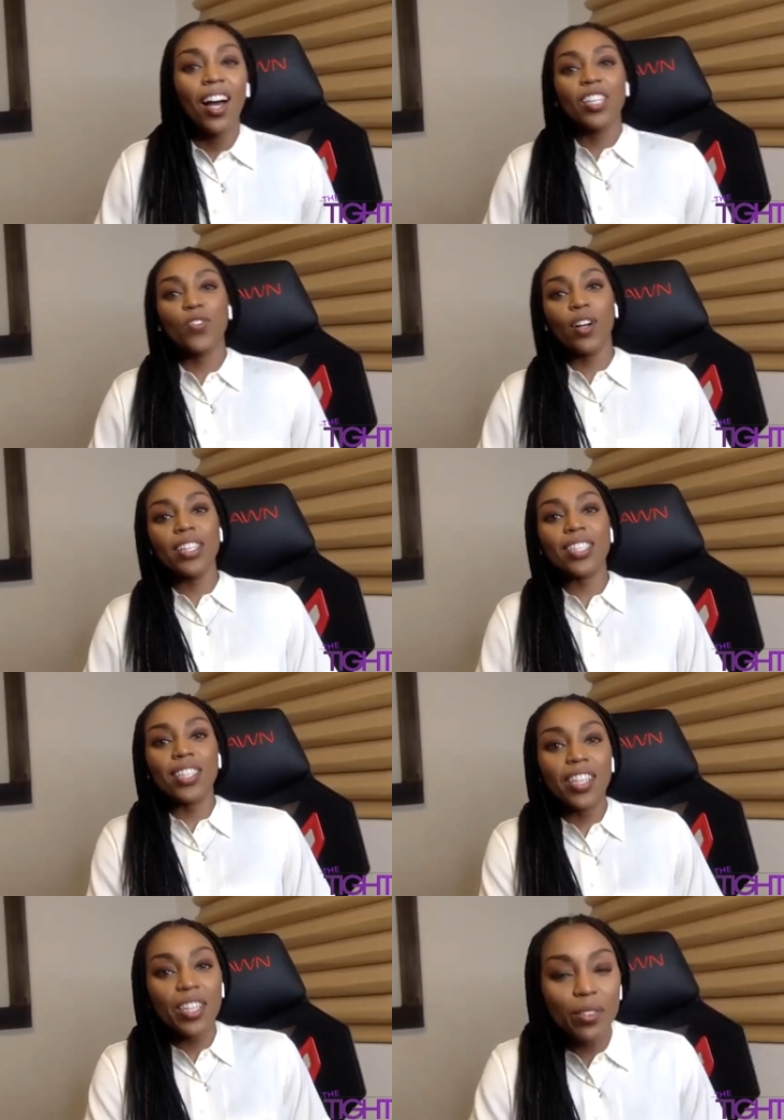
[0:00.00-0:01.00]
As far as
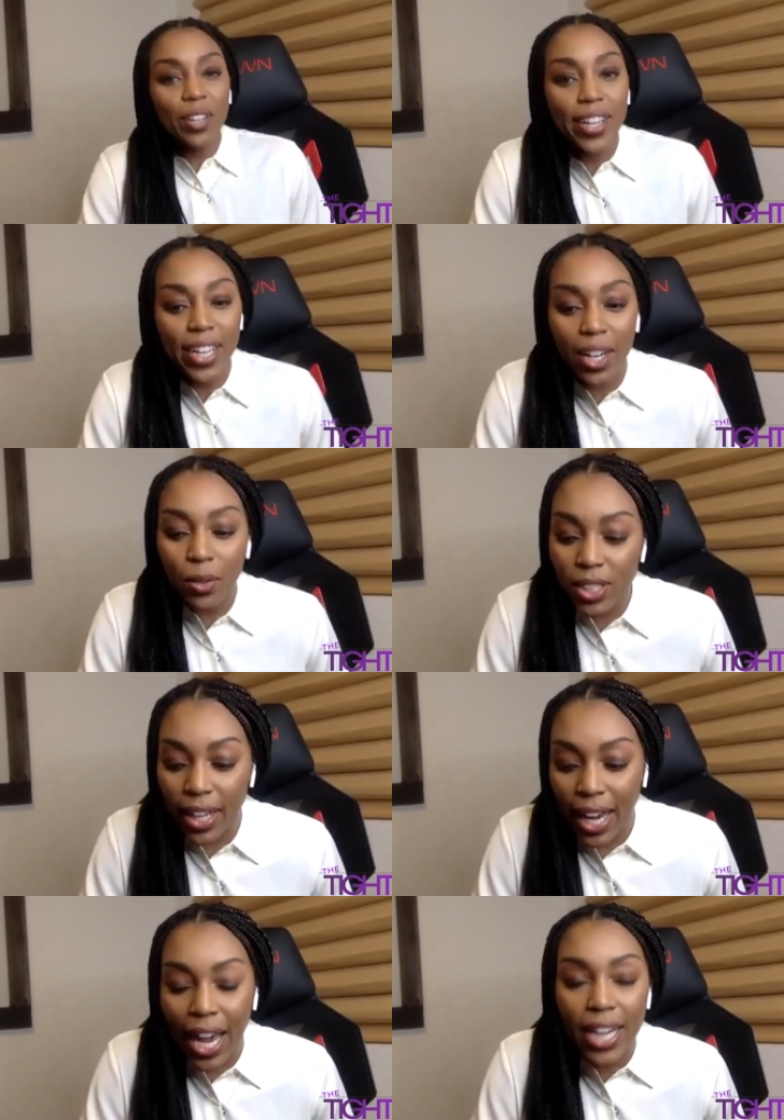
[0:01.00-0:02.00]
literary, I would say
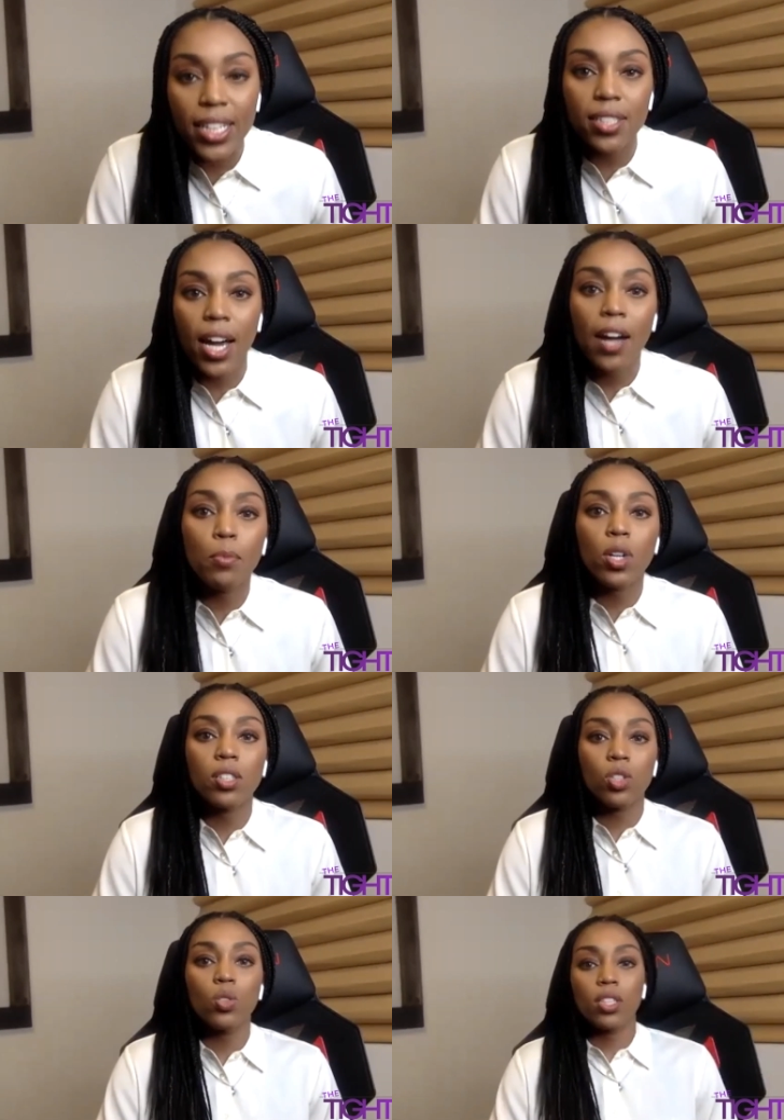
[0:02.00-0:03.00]
I need to dive more
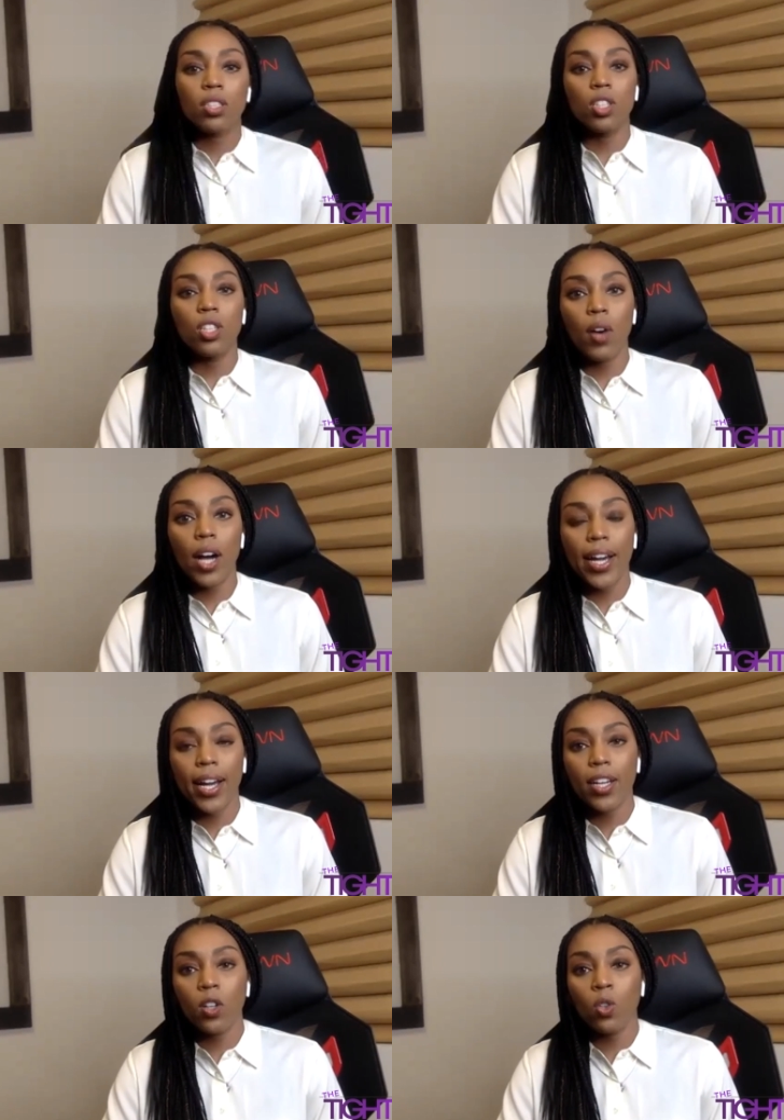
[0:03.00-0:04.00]
into it. You know,
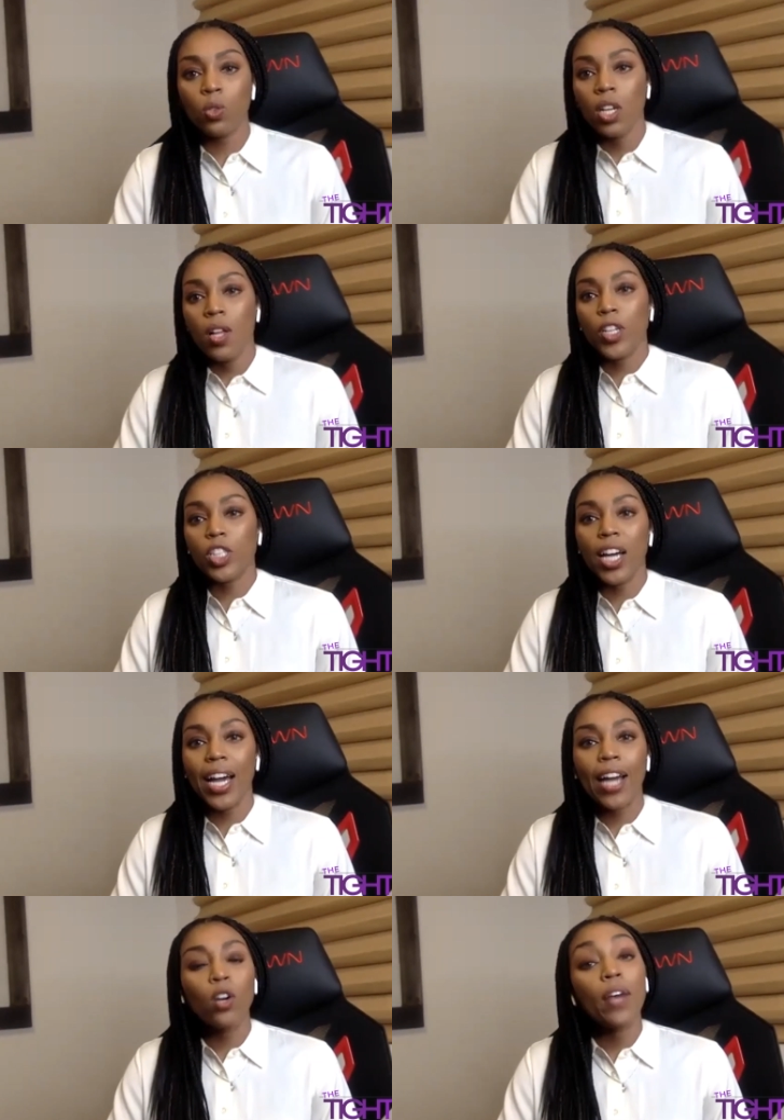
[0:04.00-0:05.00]
I don't
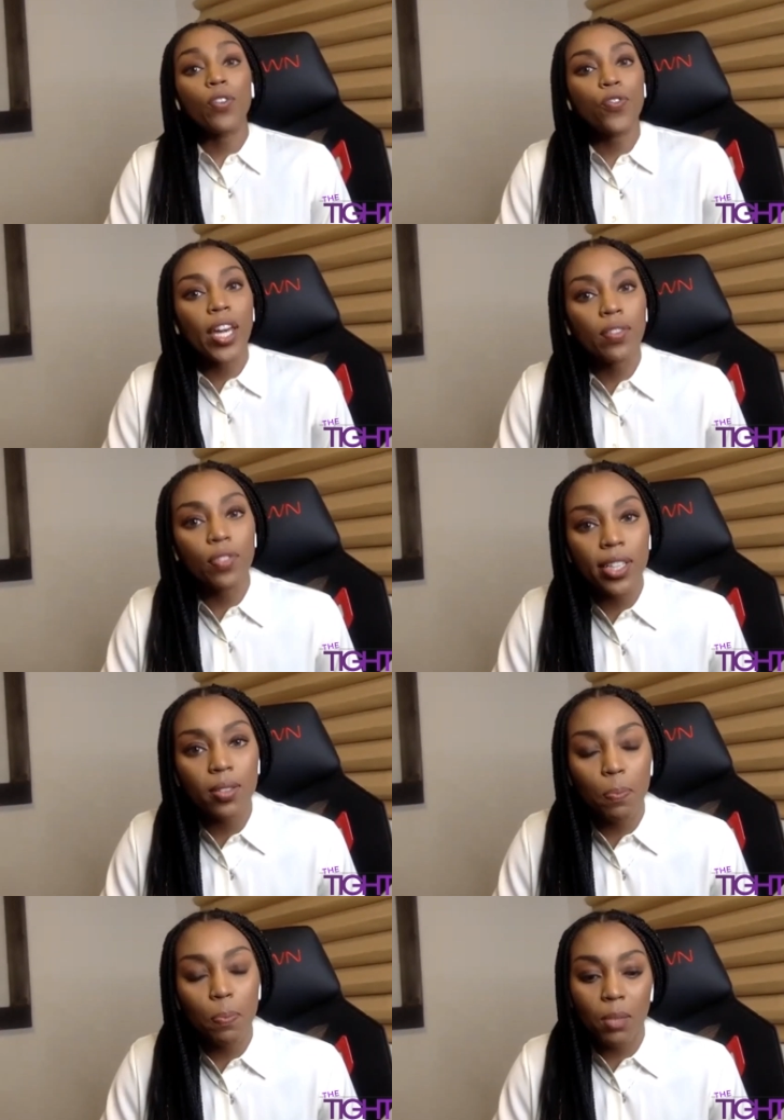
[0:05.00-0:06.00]
have a favorite.
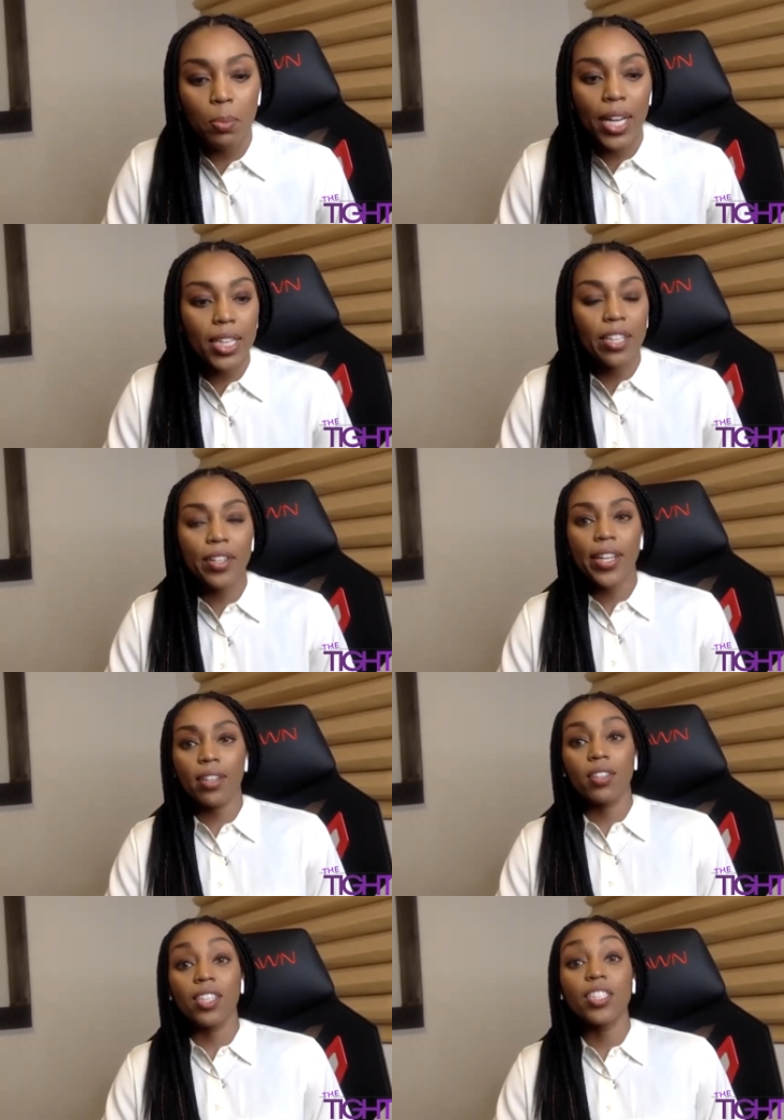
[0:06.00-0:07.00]
My
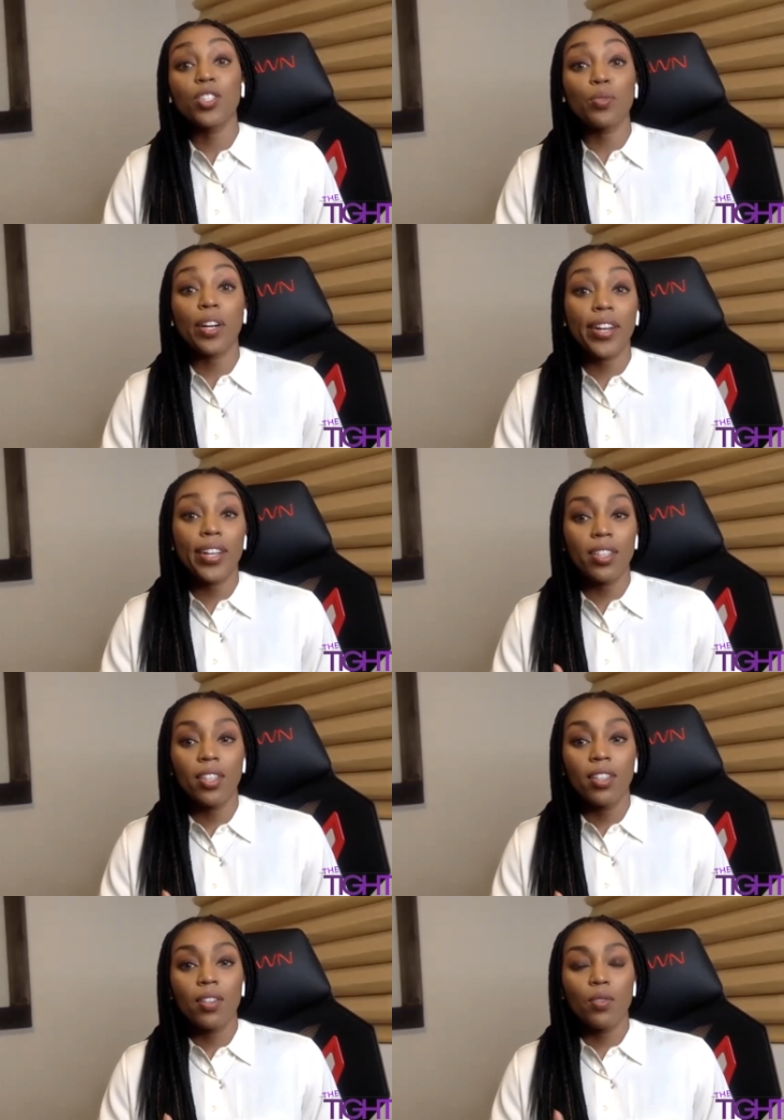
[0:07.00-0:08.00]
literary
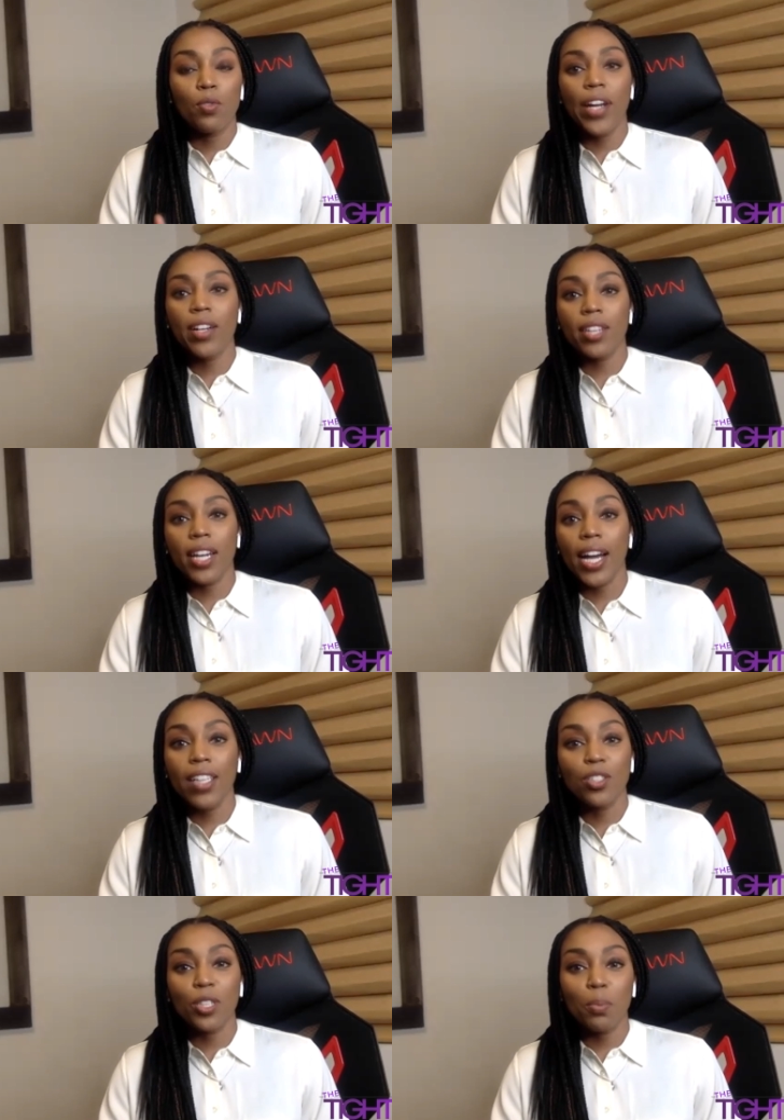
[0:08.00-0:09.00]
writer that I
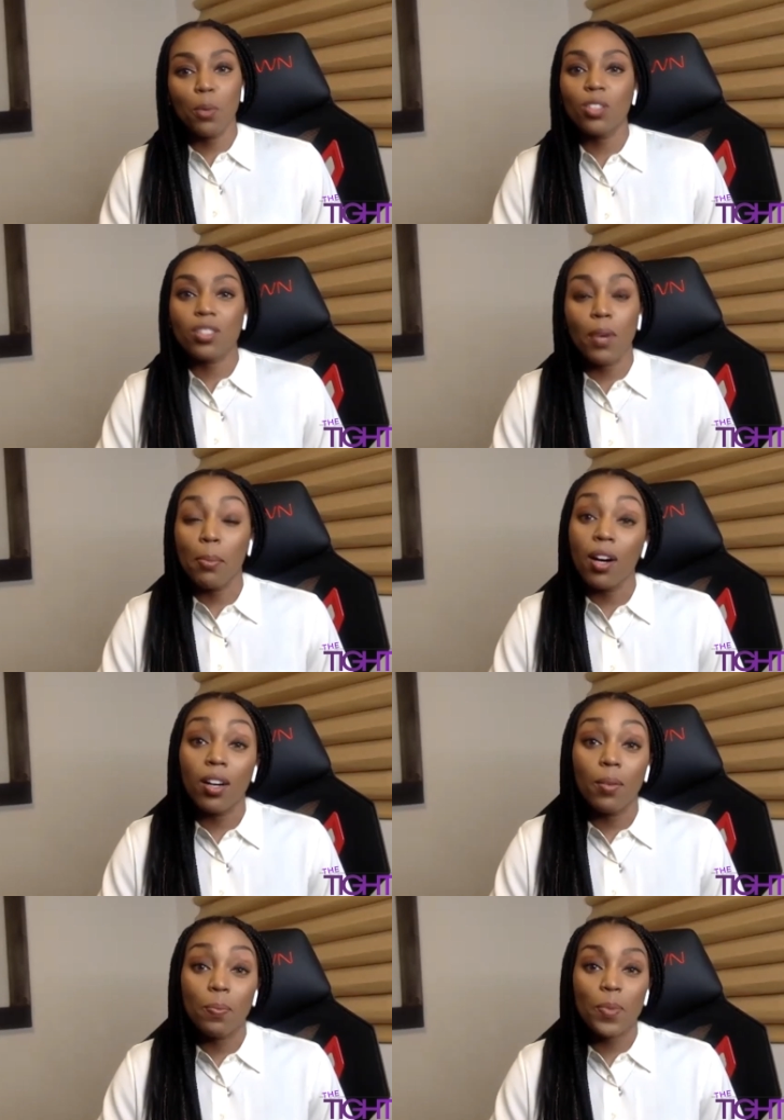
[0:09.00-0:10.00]
enjoy the most is my
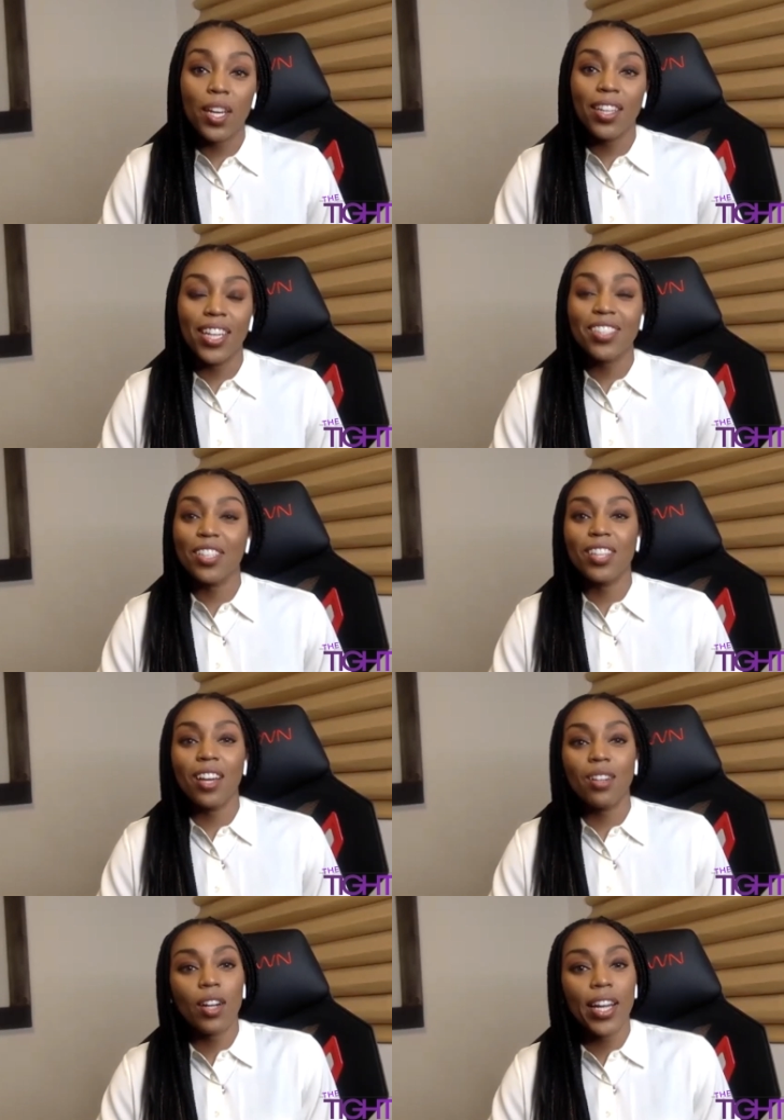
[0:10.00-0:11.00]
mom. And that's going to
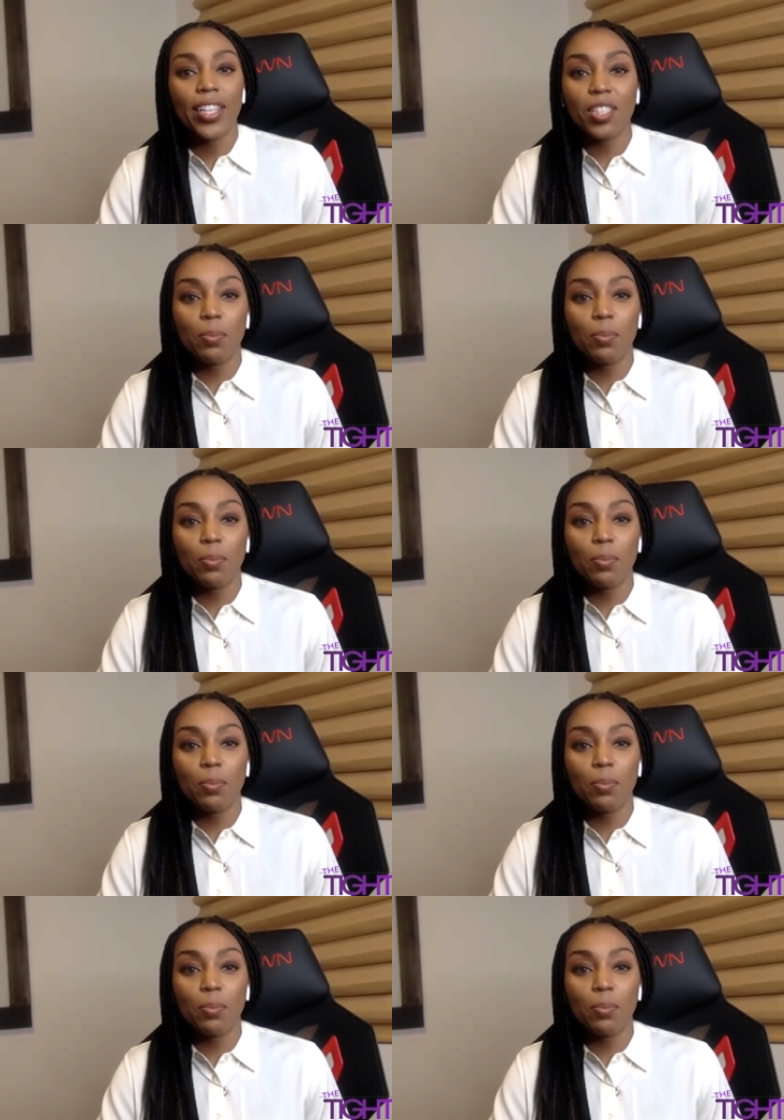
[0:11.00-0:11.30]
sound crazy.